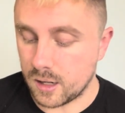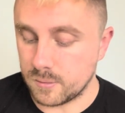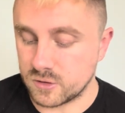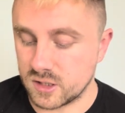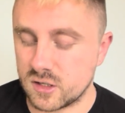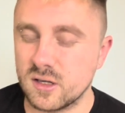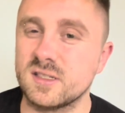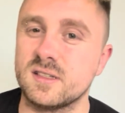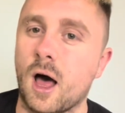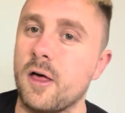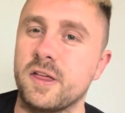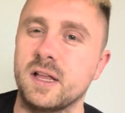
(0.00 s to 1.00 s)
just because
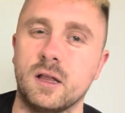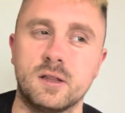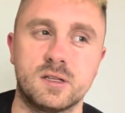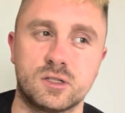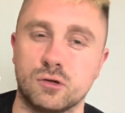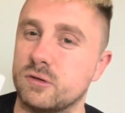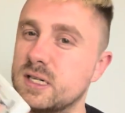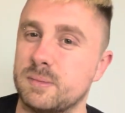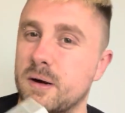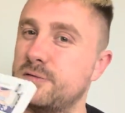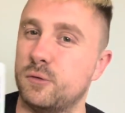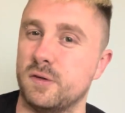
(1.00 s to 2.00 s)
I think like the story is
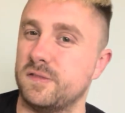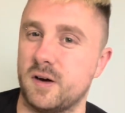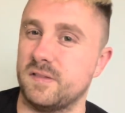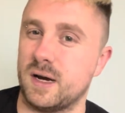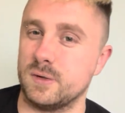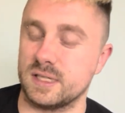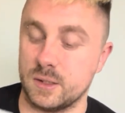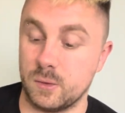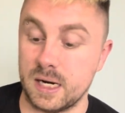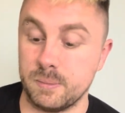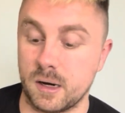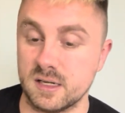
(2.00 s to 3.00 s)
about 45 hours
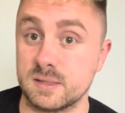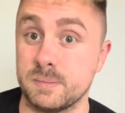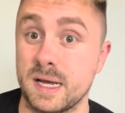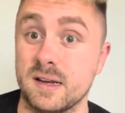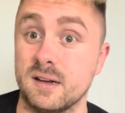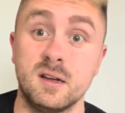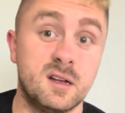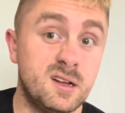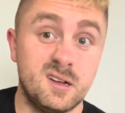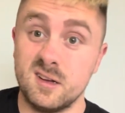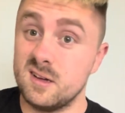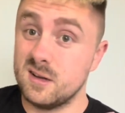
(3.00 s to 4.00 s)
anyway, but I spent
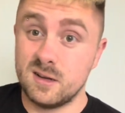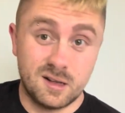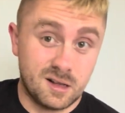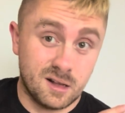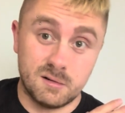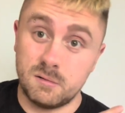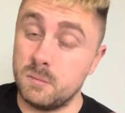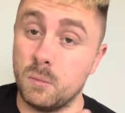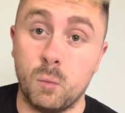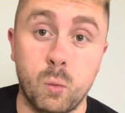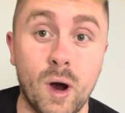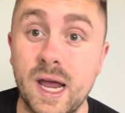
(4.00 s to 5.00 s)

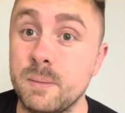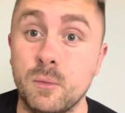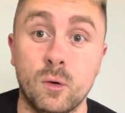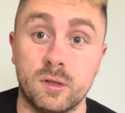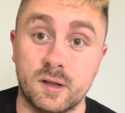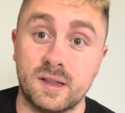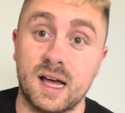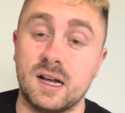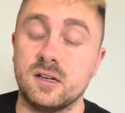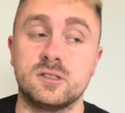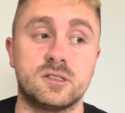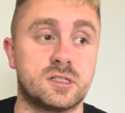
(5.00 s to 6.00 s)
way more than that
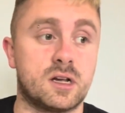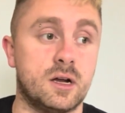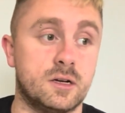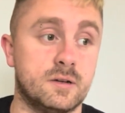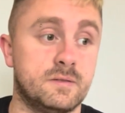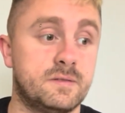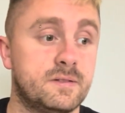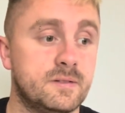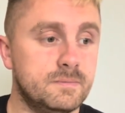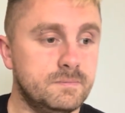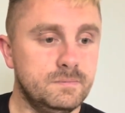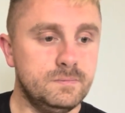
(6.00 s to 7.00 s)
just kind of
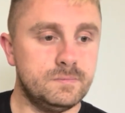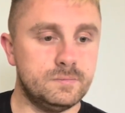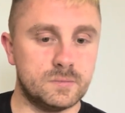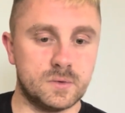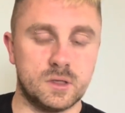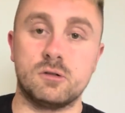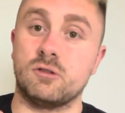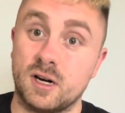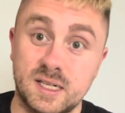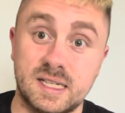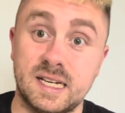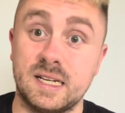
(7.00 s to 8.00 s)

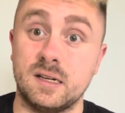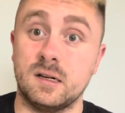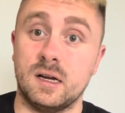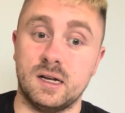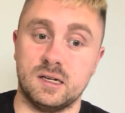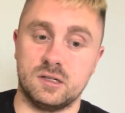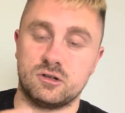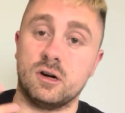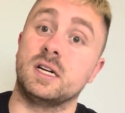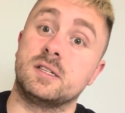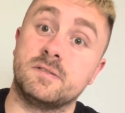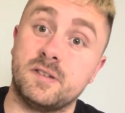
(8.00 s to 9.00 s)
grinding and
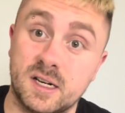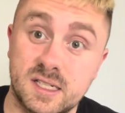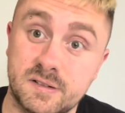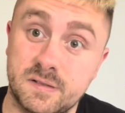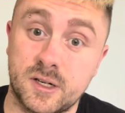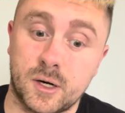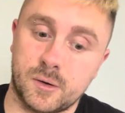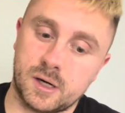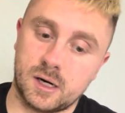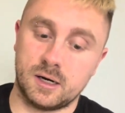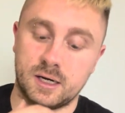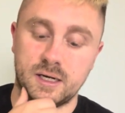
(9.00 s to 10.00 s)
trying to find different
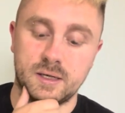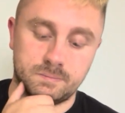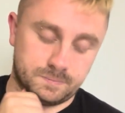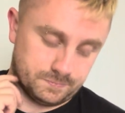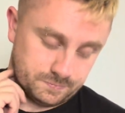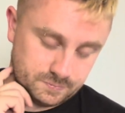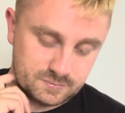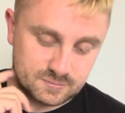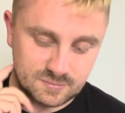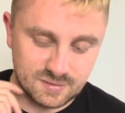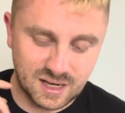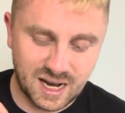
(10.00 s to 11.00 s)
yokai,
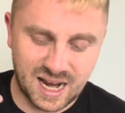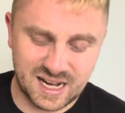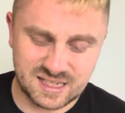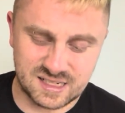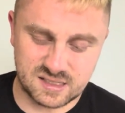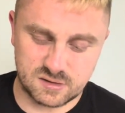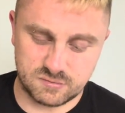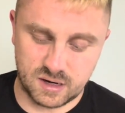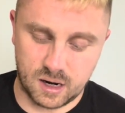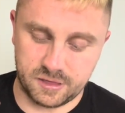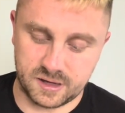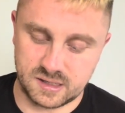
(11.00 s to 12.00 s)
and
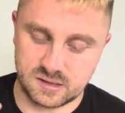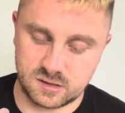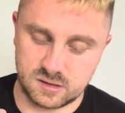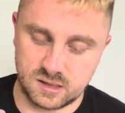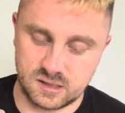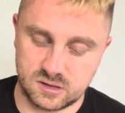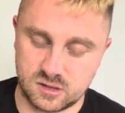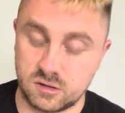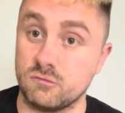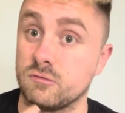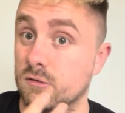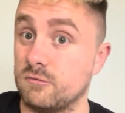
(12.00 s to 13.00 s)
I think it's just
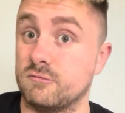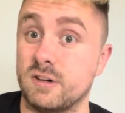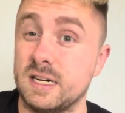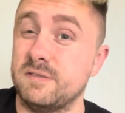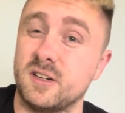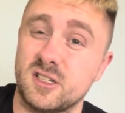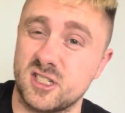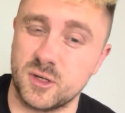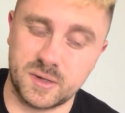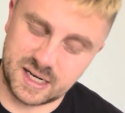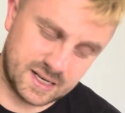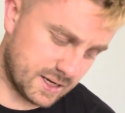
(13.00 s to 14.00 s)
like really fun to do
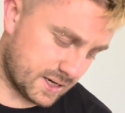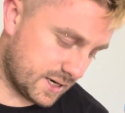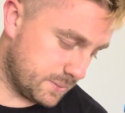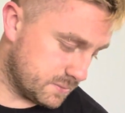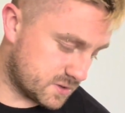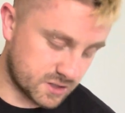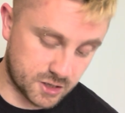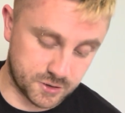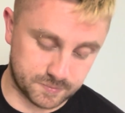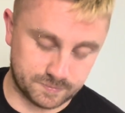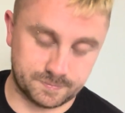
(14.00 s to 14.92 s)
it in that game. So